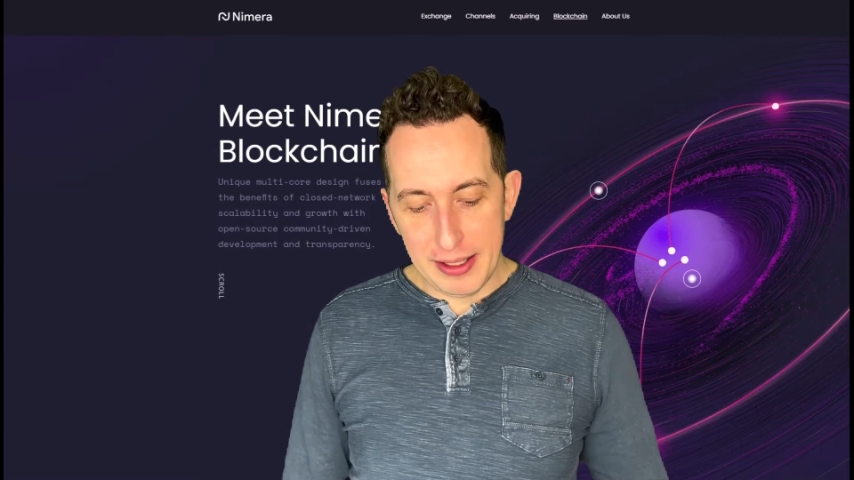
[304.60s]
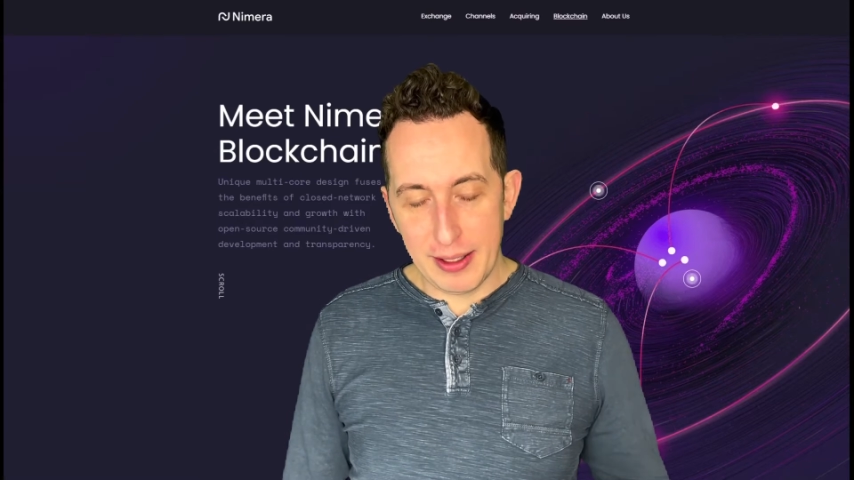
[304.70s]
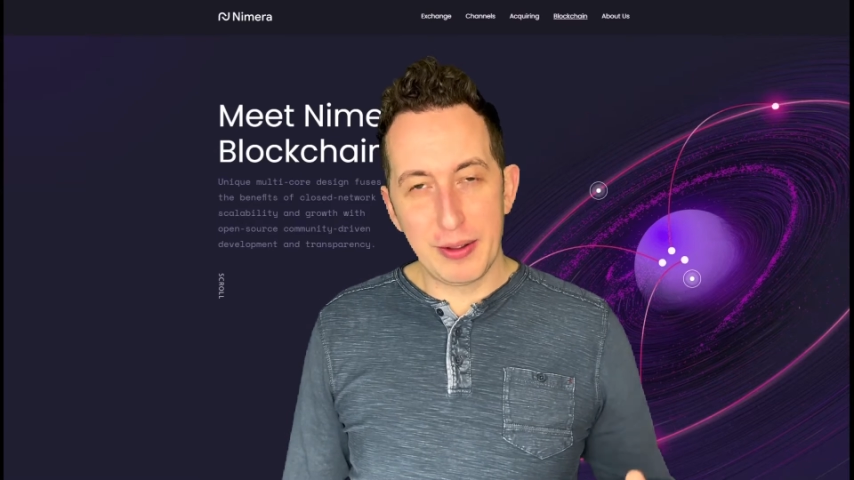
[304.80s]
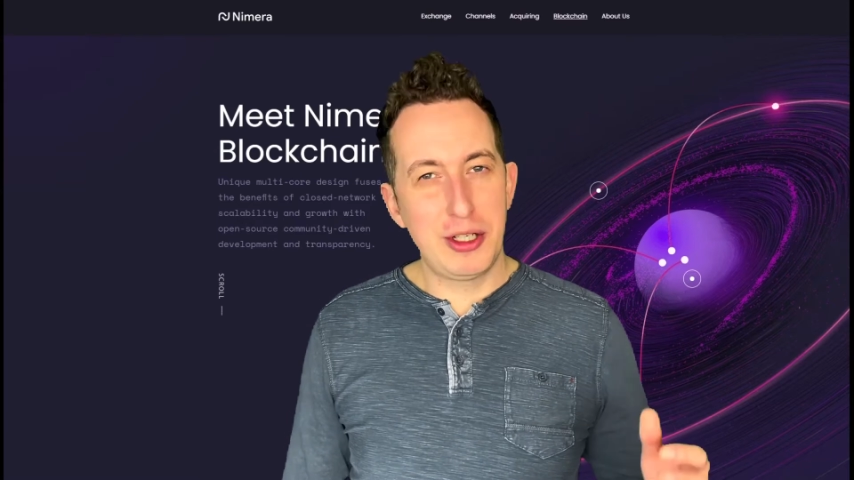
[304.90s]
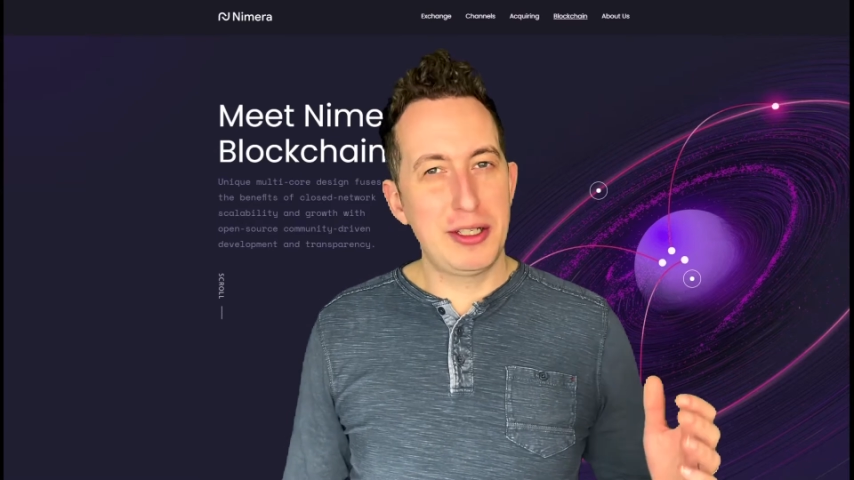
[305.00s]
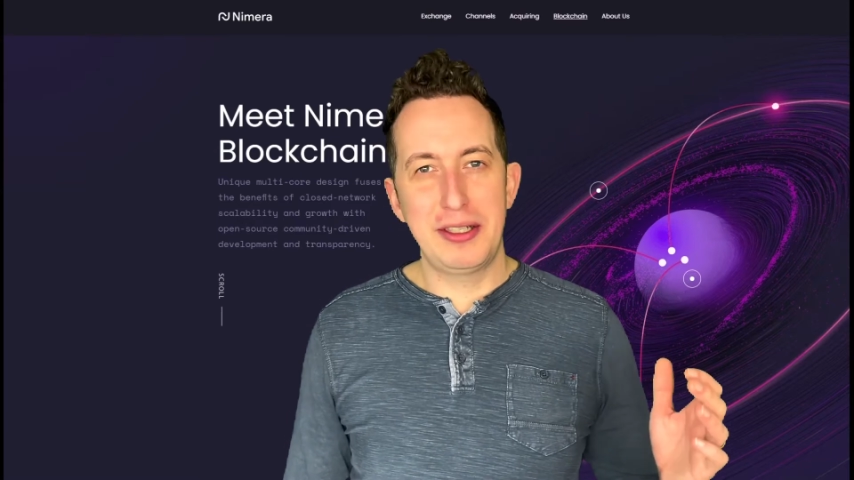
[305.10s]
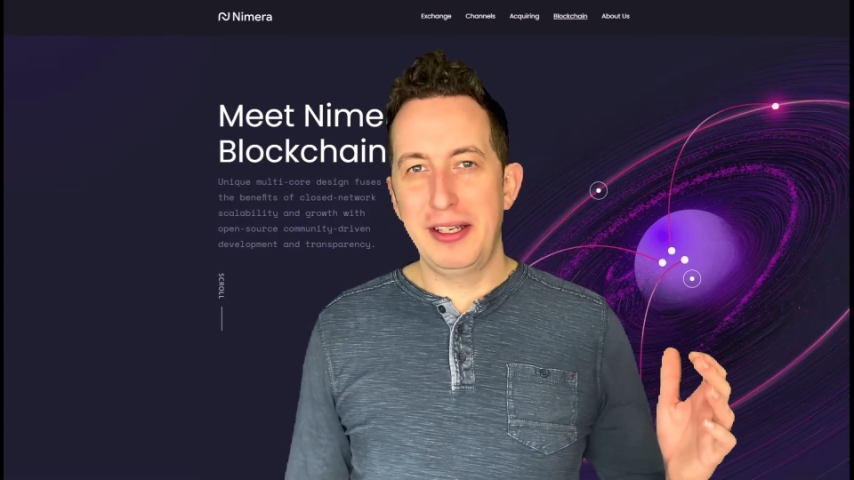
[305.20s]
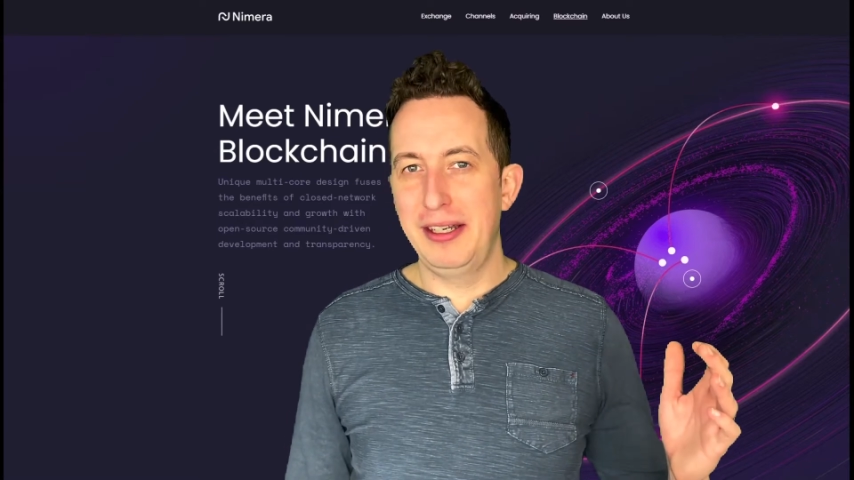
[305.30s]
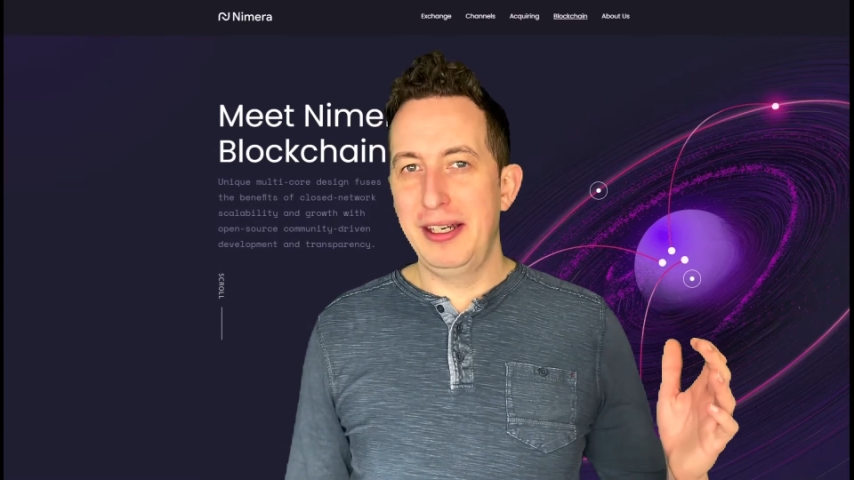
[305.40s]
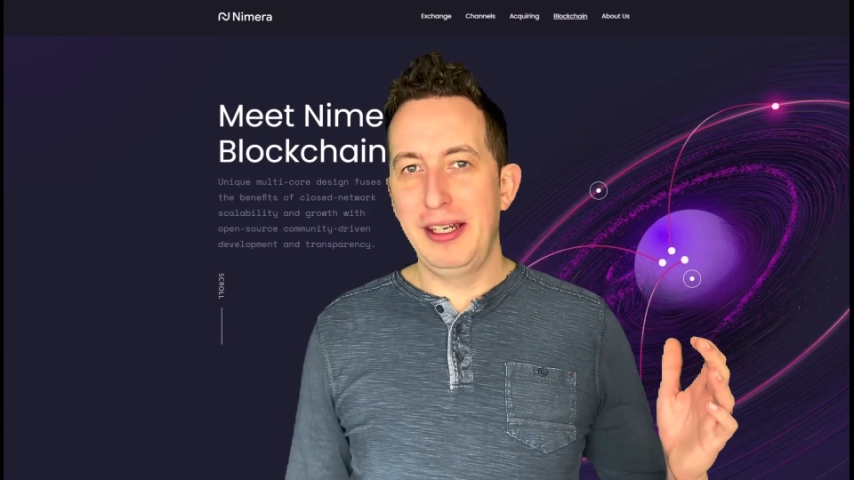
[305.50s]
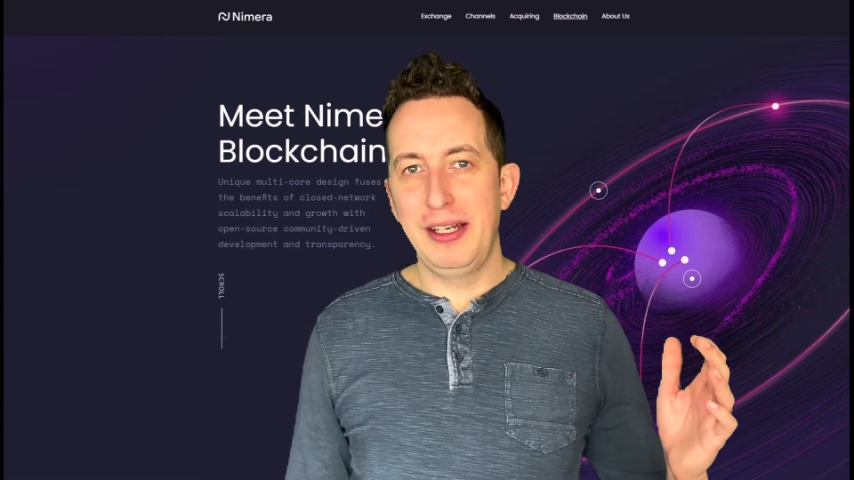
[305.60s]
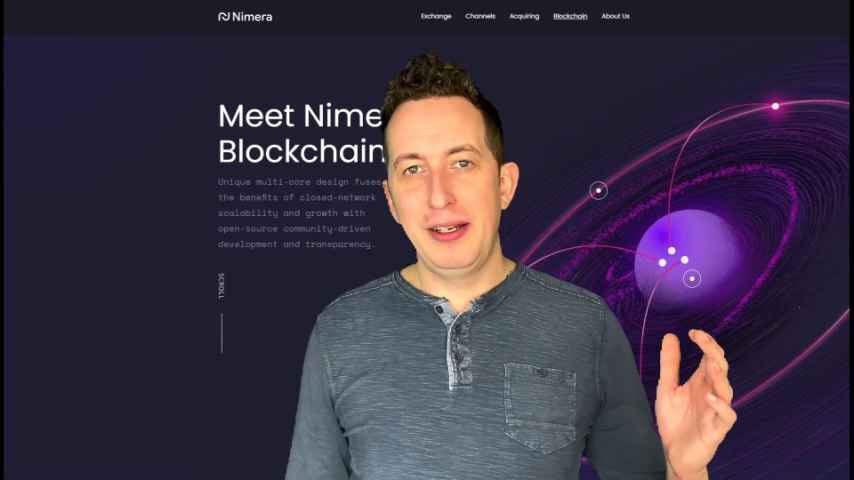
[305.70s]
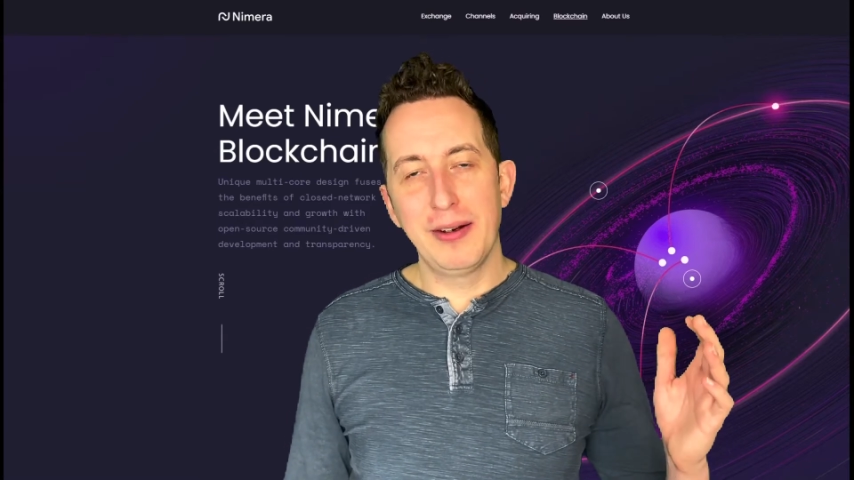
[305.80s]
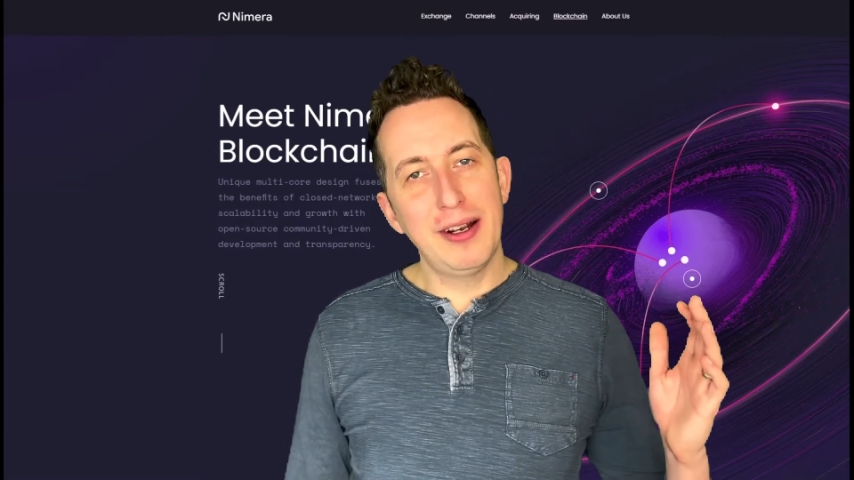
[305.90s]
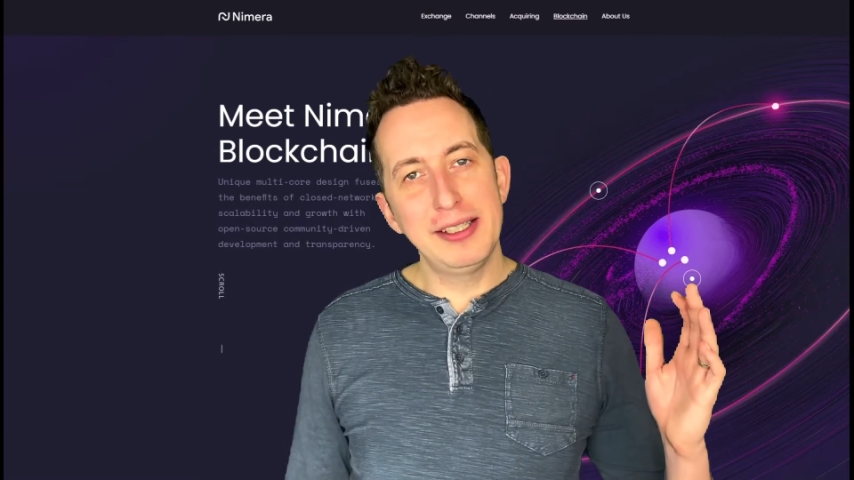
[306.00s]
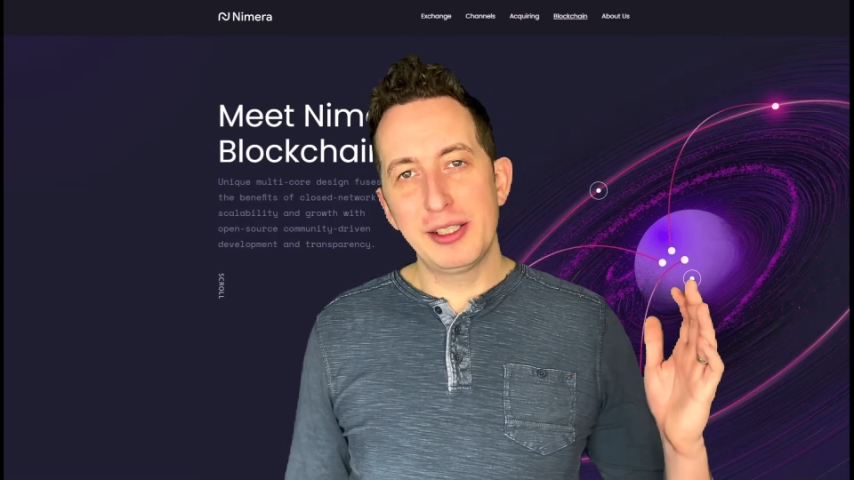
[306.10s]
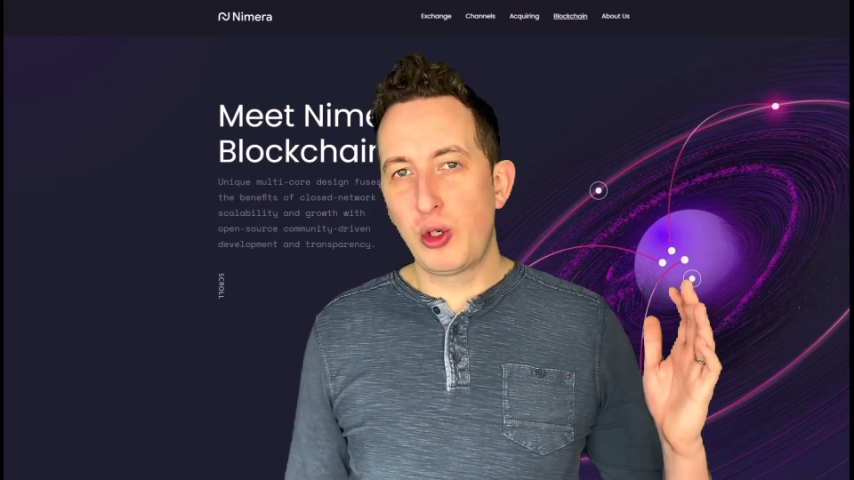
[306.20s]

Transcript: they're just, your guys'